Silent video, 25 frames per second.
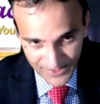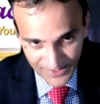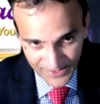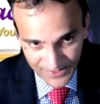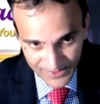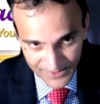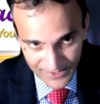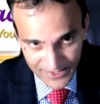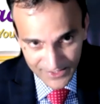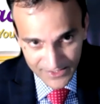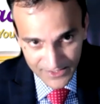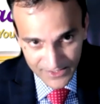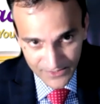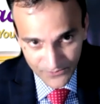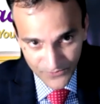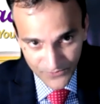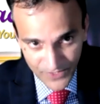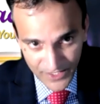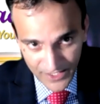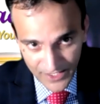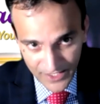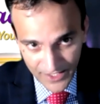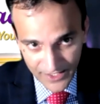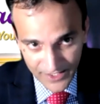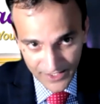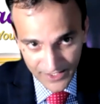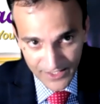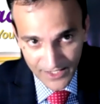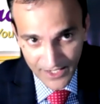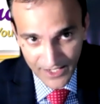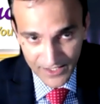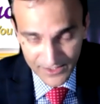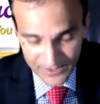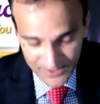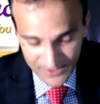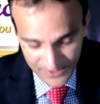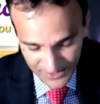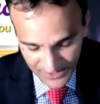That's the way I can
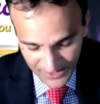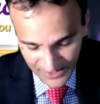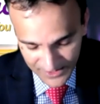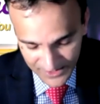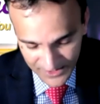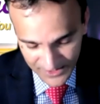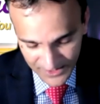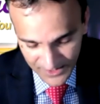answer that.